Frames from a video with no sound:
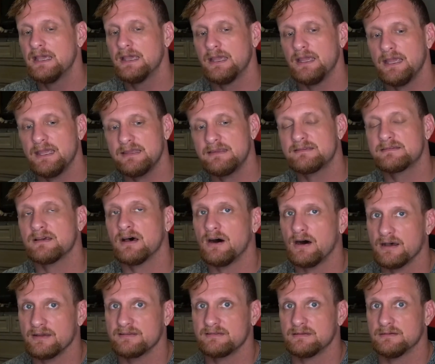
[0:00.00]
It's
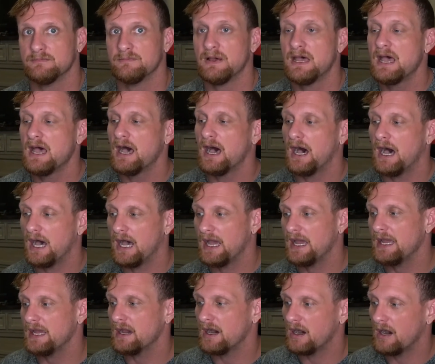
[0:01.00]
awesome.
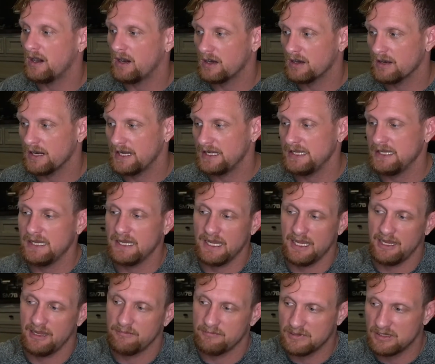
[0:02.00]
I already
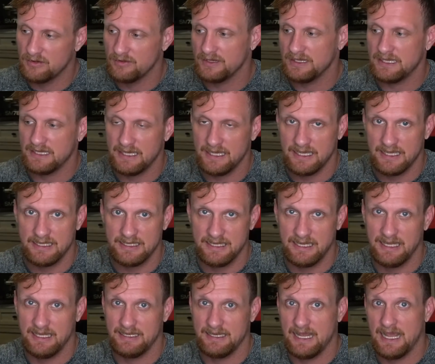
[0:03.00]
am going ahead
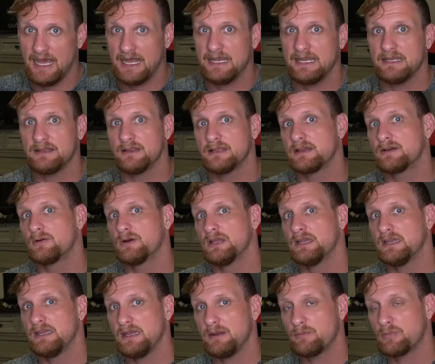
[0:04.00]
and adding
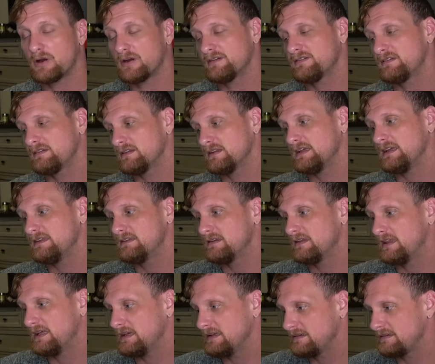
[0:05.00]
liquidity personally to
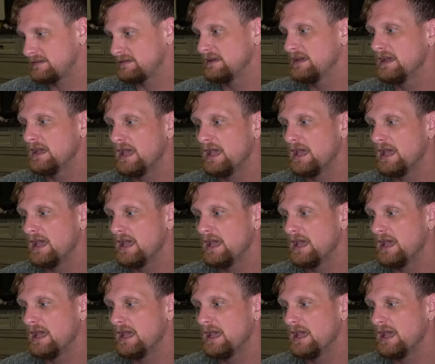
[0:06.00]
this